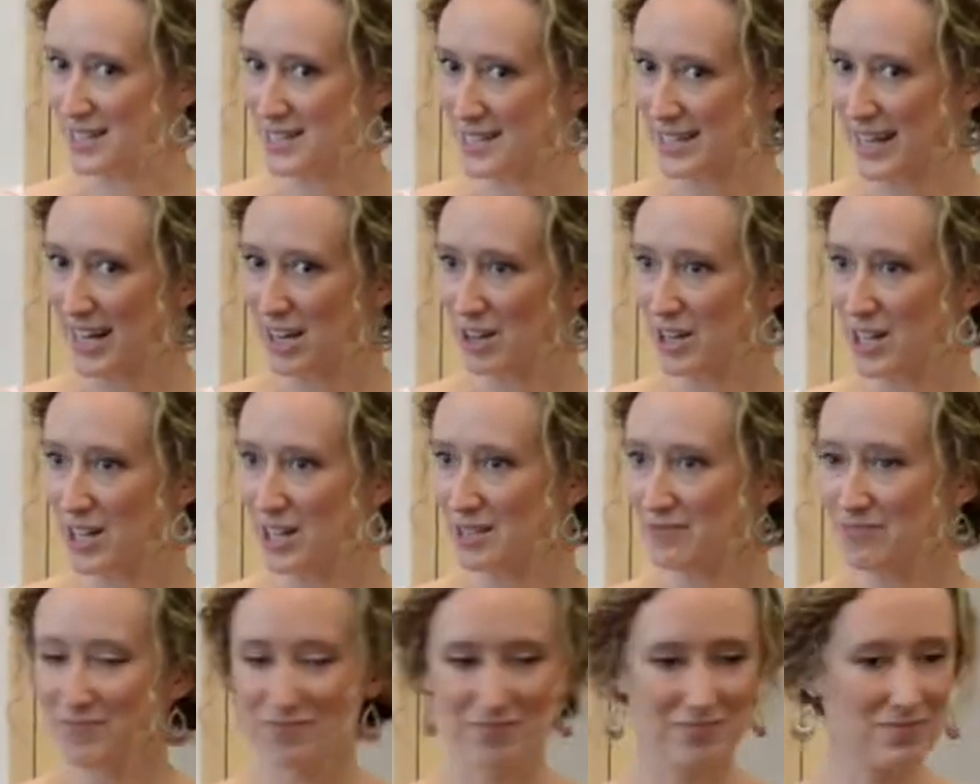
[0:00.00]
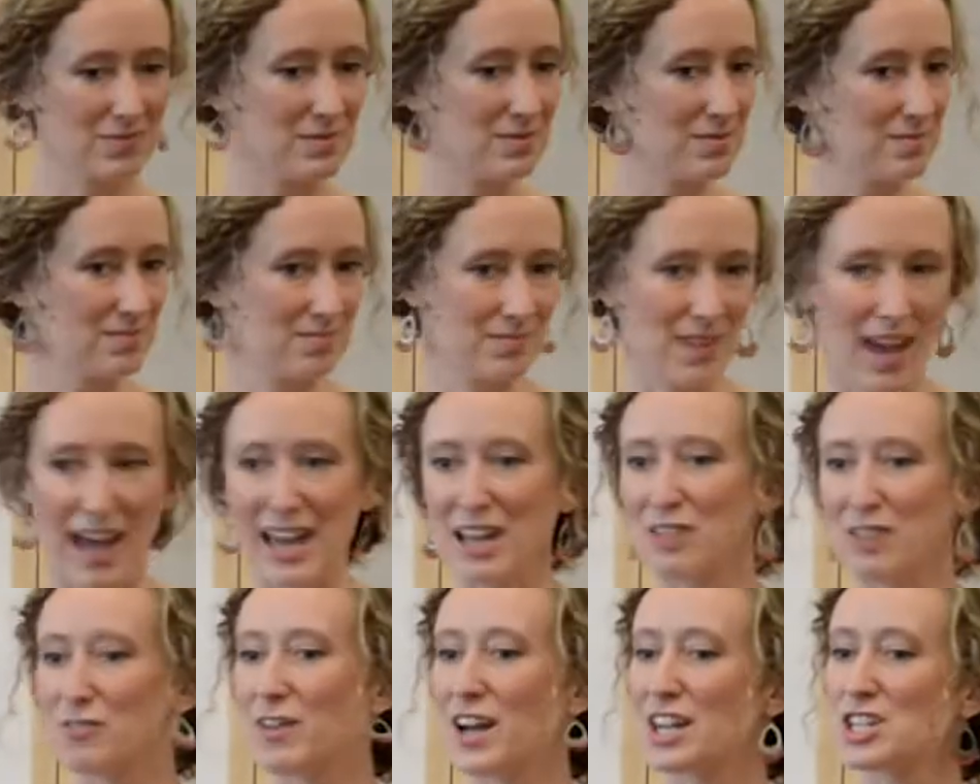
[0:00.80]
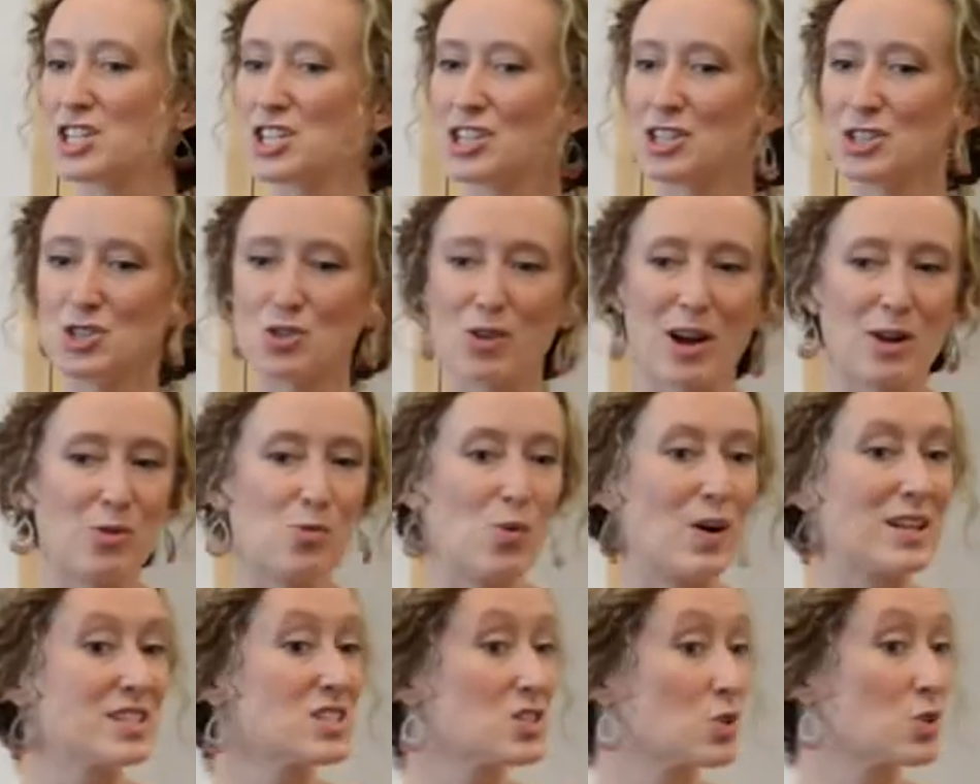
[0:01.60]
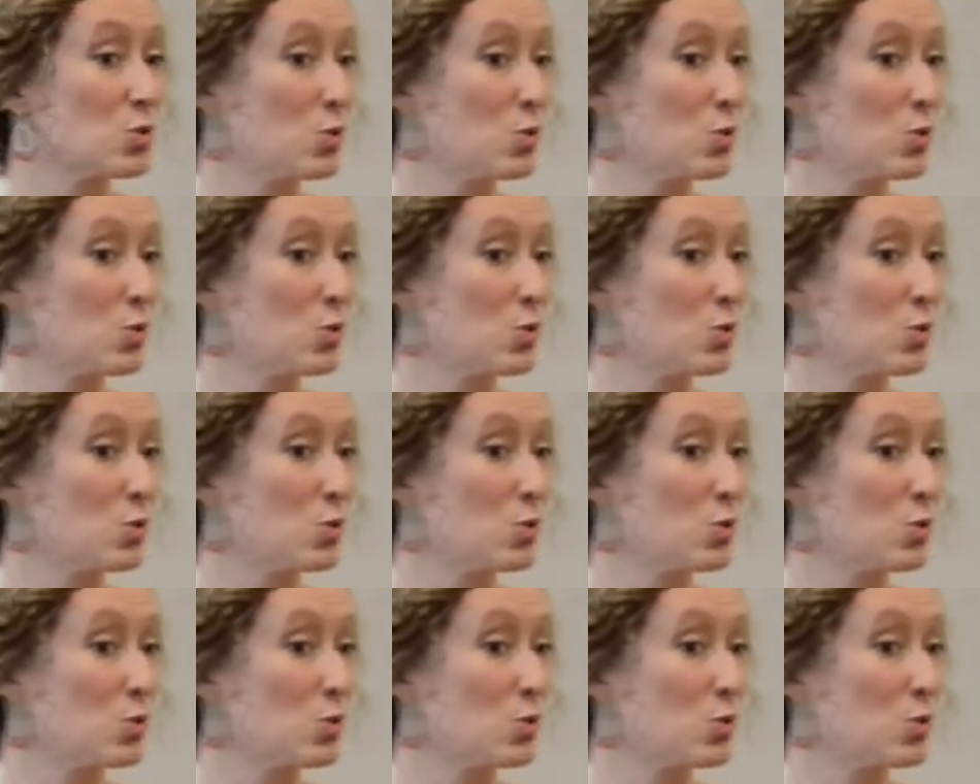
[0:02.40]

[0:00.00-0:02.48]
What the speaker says: scary. I invite you to try once a